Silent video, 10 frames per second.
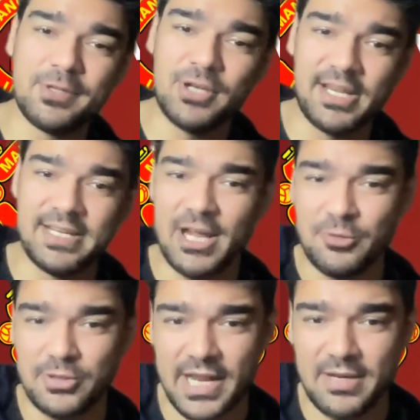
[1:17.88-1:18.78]
United
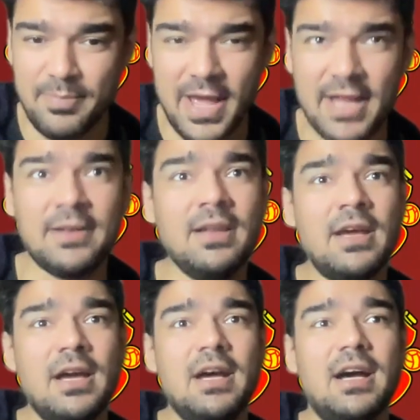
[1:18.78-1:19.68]
down to 10 men.
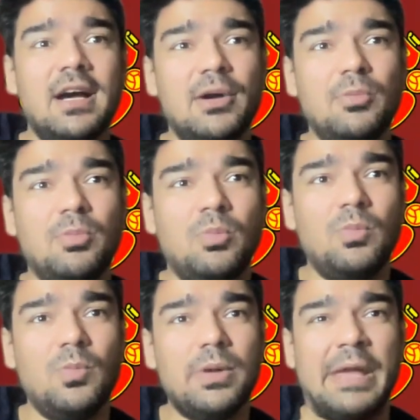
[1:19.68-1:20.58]

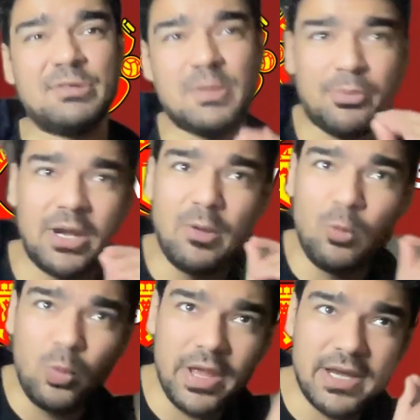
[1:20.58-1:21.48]
It was a pretty
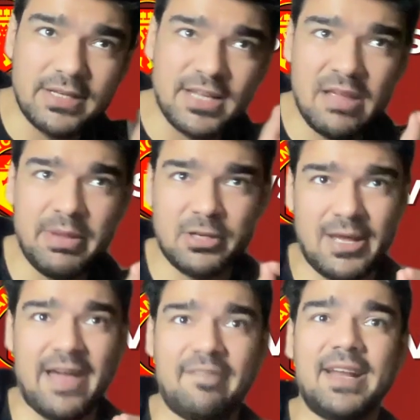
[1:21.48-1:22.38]
weird timing
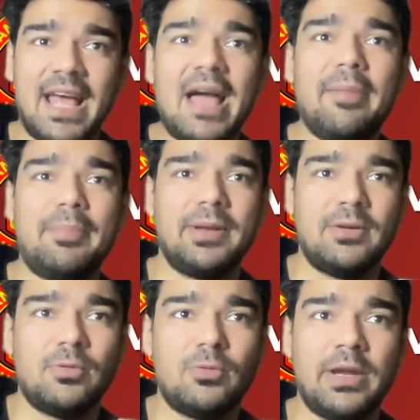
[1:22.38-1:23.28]
to have that happen,
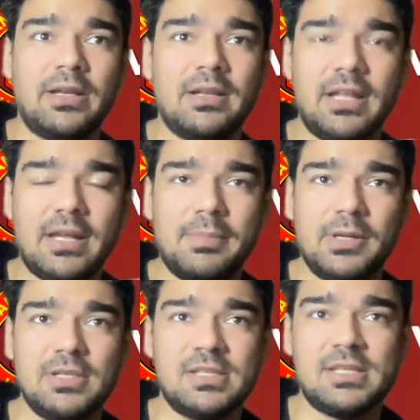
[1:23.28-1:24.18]
right? Like,
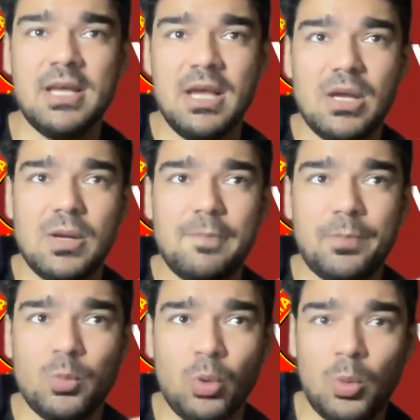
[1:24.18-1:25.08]
because
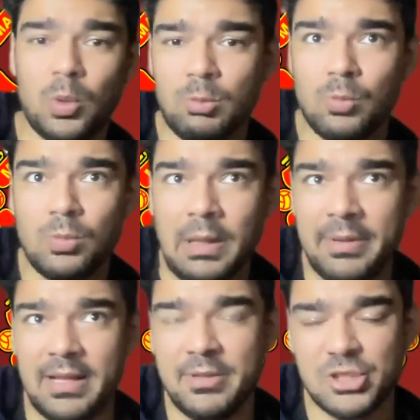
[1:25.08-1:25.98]

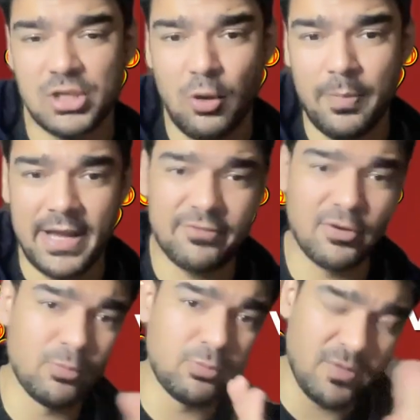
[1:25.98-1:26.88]
let me just go back
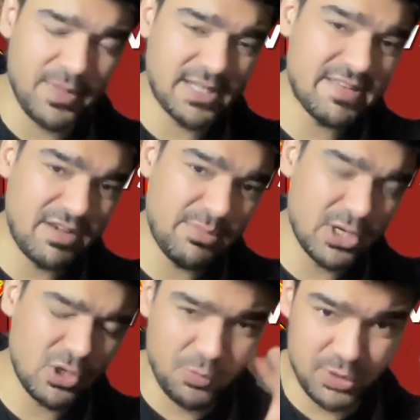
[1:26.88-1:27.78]
from that
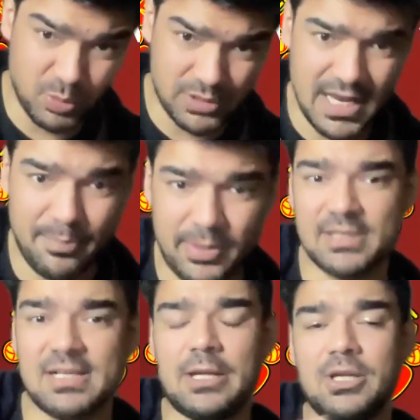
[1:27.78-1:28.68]
70-minute onwards. What's happened
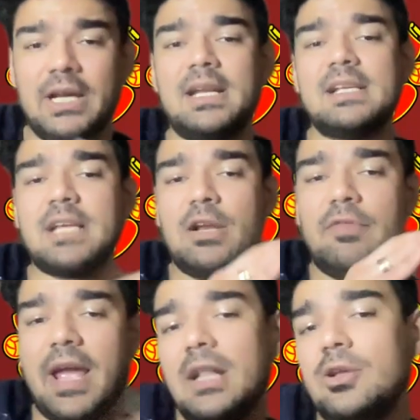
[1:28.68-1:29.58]
is, like, United has kind
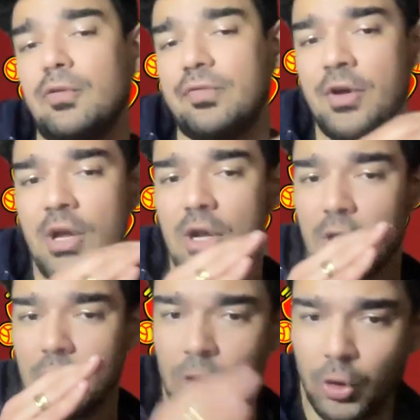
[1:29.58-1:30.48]
of held off
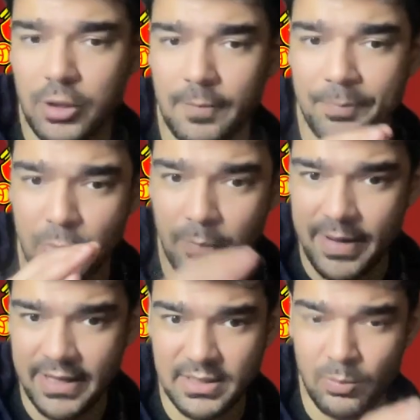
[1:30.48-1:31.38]
a good
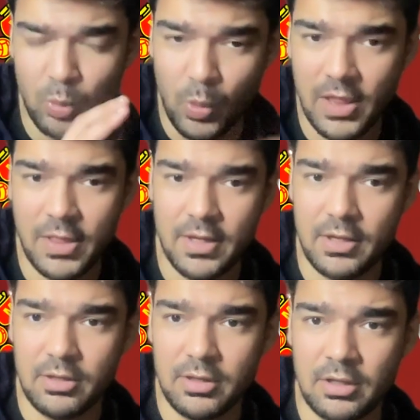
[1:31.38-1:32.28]
momentum with
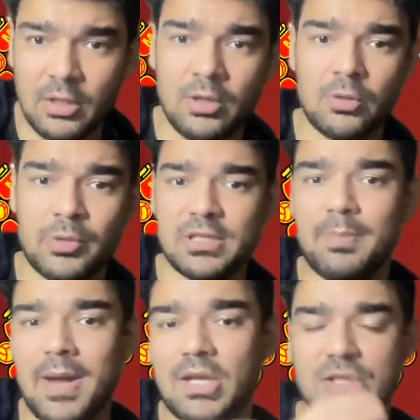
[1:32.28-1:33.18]

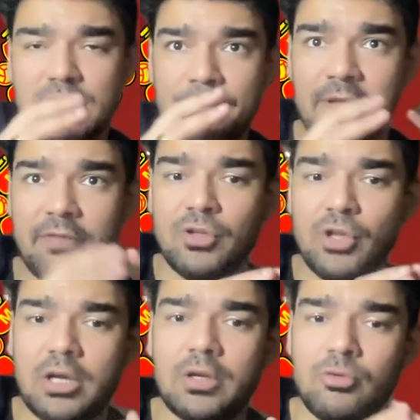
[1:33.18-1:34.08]
Crystal Palace. They've
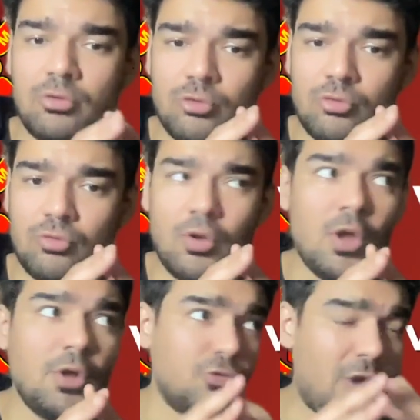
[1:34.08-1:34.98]
not
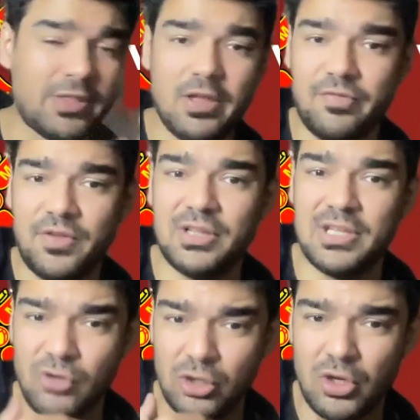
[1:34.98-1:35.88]
dragged their feet.
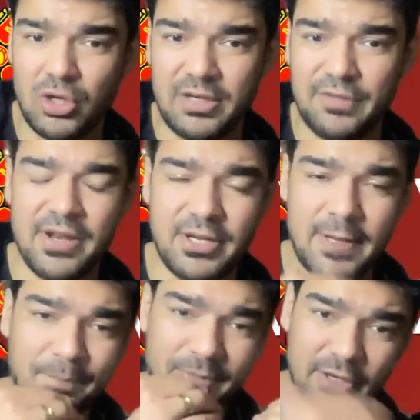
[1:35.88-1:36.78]
They've not gone
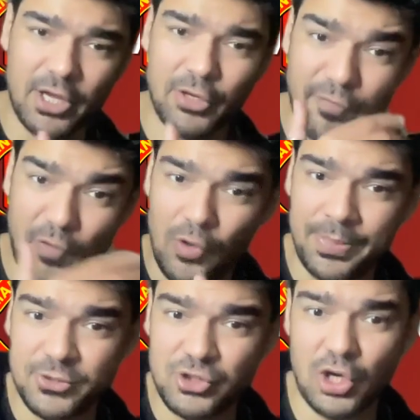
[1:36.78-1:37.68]
defending. They're kind of
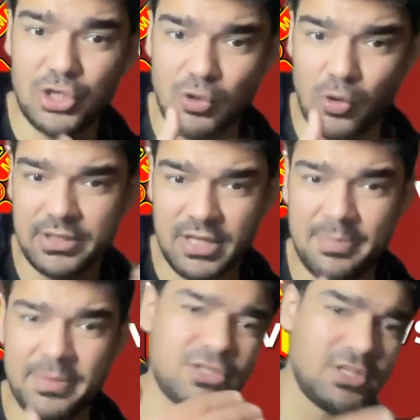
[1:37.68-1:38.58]
on the charge all the
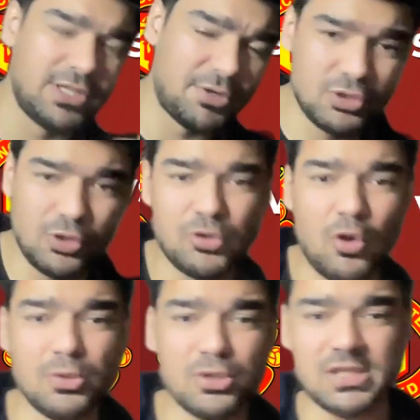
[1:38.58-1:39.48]
time. There was
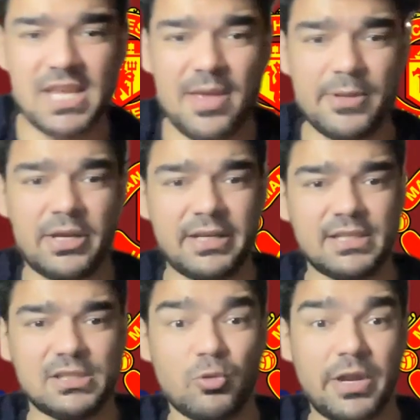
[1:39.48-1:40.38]
almost a scare that United
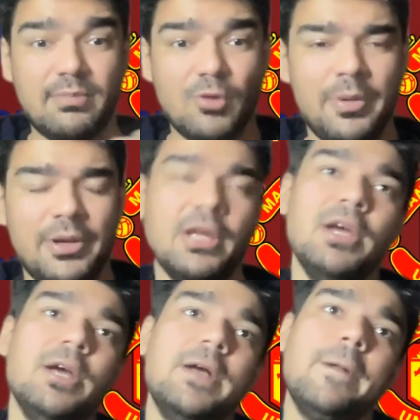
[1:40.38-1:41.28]
can score any moment.
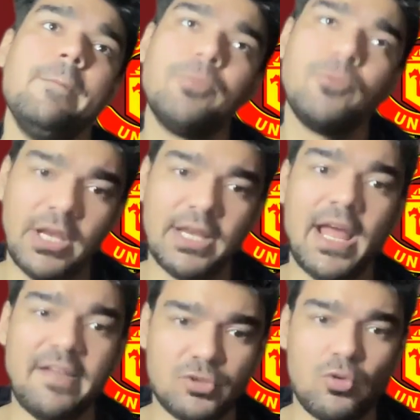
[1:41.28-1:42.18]
United
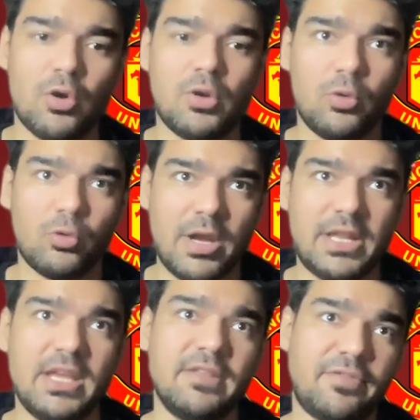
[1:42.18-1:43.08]
have scored
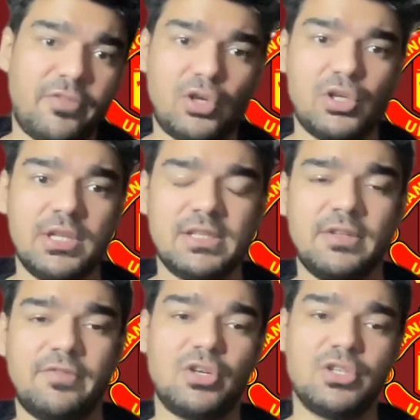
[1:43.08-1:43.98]
already in
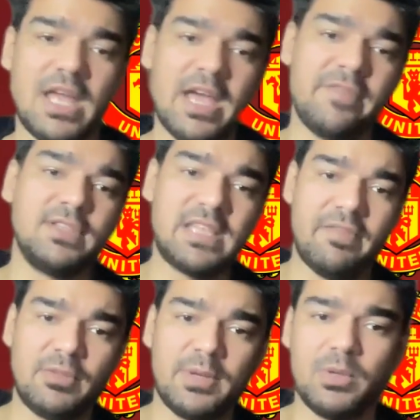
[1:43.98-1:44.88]
the first half, the
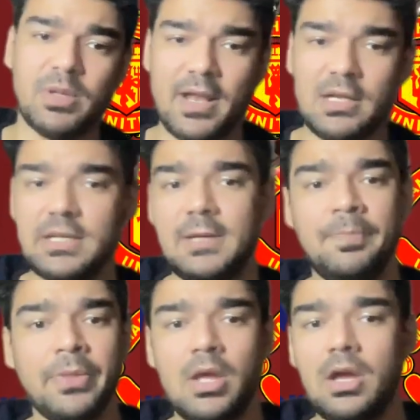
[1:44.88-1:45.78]
7th minute with a penalty.